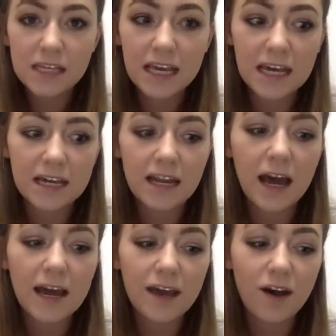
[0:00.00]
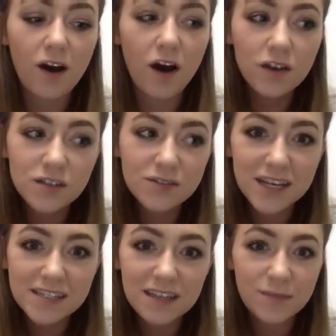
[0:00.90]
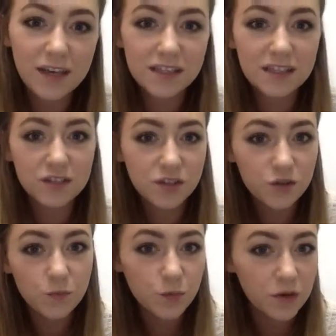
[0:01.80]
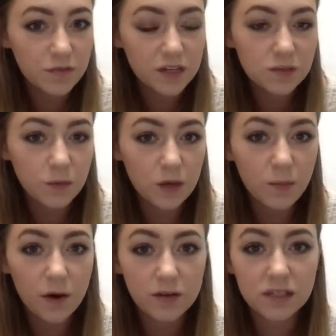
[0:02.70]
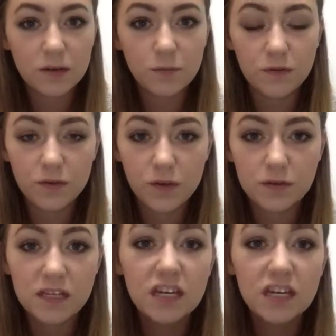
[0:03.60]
and I also tested them against the 2 previous Wink bottles that we've used,